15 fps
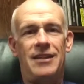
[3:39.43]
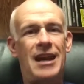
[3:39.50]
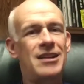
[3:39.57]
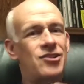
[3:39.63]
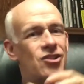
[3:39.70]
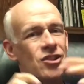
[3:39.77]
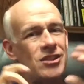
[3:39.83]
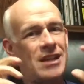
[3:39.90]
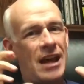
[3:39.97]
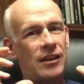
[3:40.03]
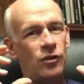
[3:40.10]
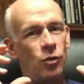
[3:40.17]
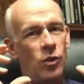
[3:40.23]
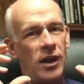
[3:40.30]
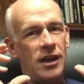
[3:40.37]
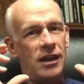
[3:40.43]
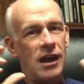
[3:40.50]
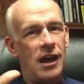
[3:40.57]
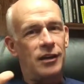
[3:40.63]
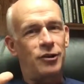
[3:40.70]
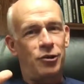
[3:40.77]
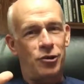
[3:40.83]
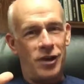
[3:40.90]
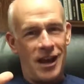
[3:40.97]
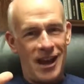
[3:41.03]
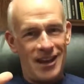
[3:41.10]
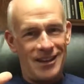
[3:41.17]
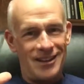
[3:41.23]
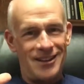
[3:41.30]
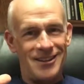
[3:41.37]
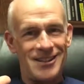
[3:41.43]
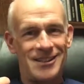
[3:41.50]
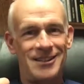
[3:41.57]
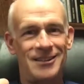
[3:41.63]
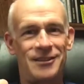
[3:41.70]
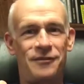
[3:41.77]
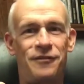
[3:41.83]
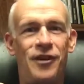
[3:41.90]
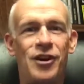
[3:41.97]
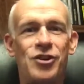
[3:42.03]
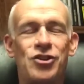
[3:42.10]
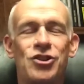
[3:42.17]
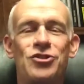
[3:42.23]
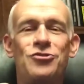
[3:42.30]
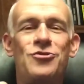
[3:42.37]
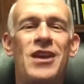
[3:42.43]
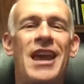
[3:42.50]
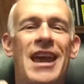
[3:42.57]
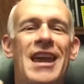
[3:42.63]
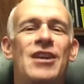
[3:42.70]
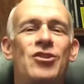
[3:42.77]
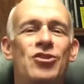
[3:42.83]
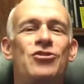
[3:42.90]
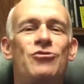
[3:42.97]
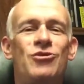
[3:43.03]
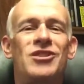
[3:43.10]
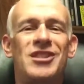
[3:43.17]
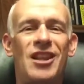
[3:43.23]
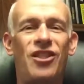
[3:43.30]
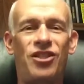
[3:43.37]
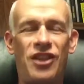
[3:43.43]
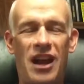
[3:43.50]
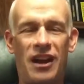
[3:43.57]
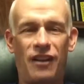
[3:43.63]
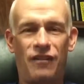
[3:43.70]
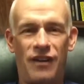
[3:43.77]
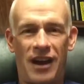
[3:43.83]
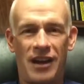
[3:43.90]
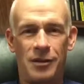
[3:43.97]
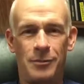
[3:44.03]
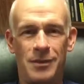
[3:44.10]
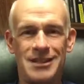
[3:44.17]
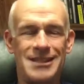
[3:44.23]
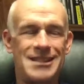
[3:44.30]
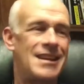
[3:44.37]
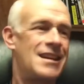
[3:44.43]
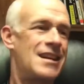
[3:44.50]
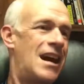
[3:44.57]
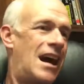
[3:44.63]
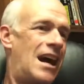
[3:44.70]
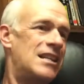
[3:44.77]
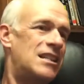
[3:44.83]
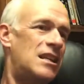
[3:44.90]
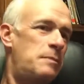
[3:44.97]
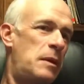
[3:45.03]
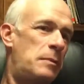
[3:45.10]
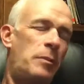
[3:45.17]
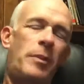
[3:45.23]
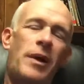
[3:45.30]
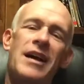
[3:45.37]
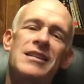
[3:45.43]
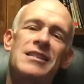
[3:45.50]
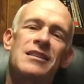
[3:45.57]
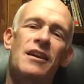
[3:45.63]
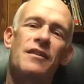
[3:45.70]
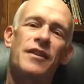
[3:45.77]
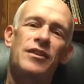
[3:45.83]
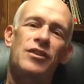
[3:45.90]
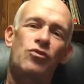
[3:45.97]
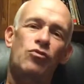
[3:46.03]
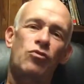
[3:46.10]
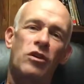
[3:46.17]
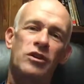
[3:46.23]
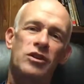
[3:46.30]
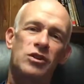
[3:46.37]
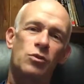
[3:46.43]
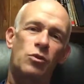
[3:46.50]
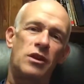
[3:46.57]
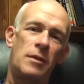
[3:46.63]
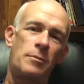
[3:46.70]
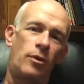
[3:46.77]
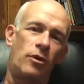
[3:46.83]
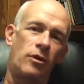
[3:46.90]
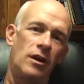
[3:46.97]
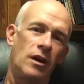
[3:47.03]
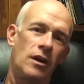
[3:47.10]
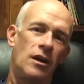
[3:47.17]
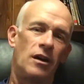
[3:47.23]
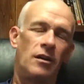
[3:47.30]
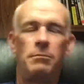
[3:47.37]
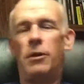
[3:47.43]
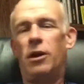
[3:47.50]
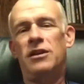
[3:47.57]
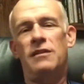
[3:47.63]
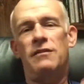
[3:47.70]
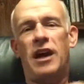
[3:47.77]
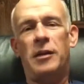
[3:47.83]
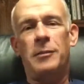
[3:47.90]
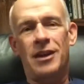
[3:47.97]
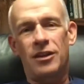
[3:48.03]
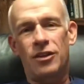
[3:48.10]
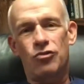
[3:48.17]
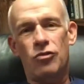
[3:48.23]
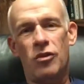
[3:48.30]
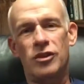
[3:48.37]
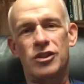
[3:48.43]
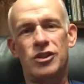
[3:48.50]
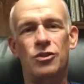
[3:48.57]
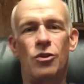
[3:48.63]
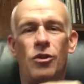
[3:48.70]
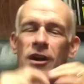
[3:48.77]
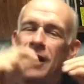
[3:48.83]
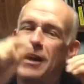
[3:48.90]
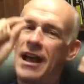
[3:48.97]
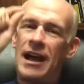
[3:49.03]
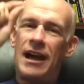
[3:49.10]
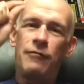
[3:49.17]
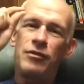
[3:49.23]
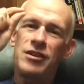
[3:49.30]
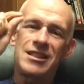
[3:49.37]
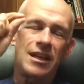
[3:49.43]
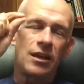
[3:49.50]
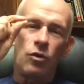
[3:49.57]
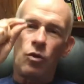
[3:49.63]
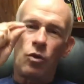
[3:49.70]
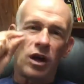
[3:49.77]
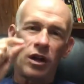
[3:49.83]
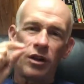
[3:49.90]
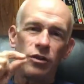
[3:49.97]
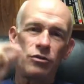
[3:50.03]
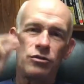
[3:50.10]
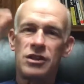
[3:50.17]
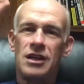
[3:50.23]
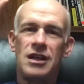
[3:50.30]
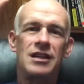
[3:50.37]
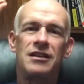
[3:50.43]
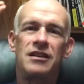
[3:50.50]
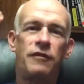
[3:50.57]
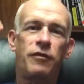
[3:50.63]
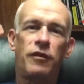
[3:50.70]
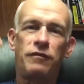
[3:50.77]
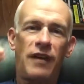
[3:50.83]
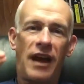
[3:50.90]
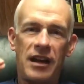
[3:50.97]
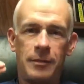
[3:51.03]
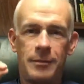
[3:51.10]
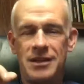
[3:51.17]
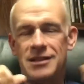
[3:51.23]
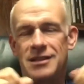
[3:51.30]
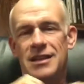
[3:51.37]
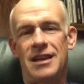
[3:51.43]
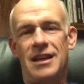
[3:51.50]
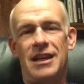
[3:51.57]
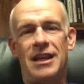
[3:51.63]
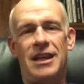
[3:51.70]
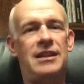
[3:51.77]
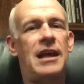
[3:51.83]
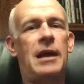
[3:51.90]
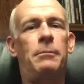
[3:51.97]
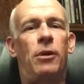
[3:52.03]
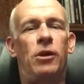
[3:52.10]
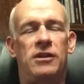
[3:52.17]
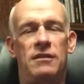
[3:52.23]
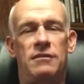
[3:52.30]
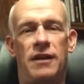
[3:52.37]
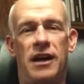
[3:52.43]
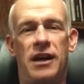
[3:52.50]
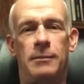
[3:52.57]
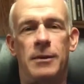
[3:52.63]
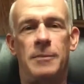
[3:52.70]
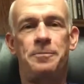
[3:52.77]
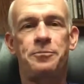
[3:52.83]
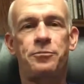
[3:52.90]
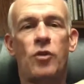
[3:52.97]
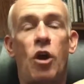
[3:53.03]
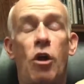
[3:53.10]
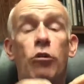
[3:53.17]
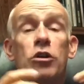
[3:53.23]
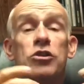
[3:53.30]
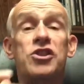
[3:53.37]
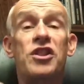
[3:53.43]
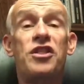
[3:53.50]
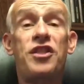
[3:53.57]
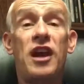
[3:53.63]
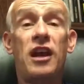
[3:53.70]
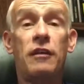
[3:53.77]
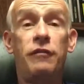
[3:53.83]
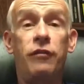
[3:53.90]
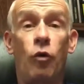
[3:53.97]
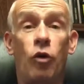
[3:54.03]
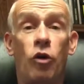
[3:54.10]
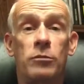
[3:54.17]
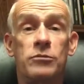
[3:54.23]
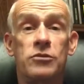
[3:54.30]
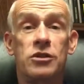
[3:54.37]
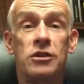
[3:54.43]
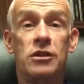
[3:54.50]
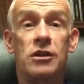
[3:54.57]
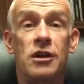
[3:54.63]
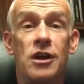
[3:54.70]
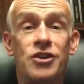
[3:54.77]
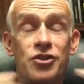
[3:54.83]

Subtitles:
And that's just not the way God created us to function. You can't use synthetic vitamins. I see people buy stuff at the drugstore. They bought a multivitamin at the drugstore. And every single one of those different vitamins in that multivitamin are all synthetic forms.